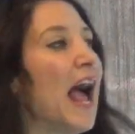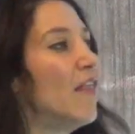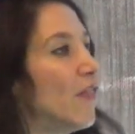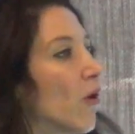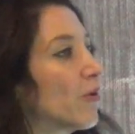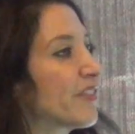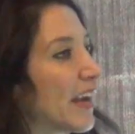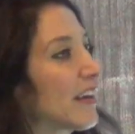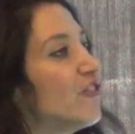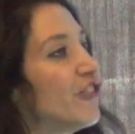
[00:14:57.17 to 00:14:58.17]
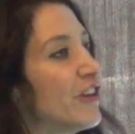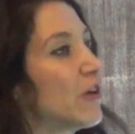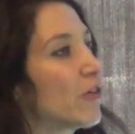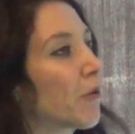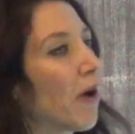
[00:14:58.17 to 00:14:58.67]
And those that
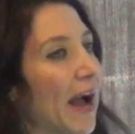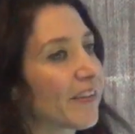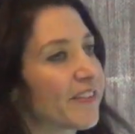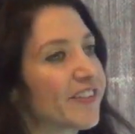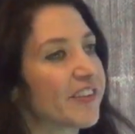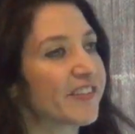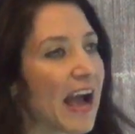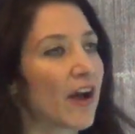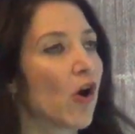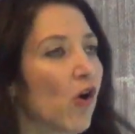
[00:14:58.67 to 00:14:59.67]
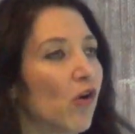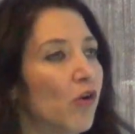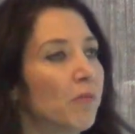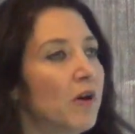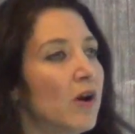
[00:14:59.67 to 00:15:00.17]
continue their practices at
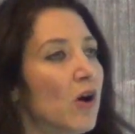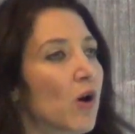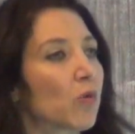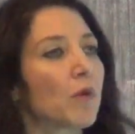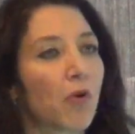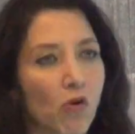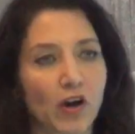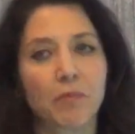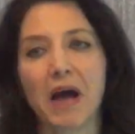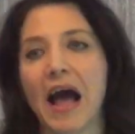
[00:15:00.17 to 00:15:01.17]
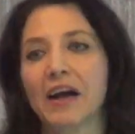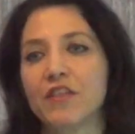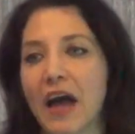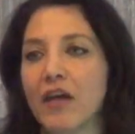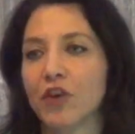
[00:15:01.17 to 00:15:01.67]
home report
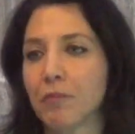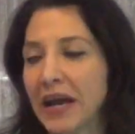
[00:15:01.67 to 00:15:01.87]
back that their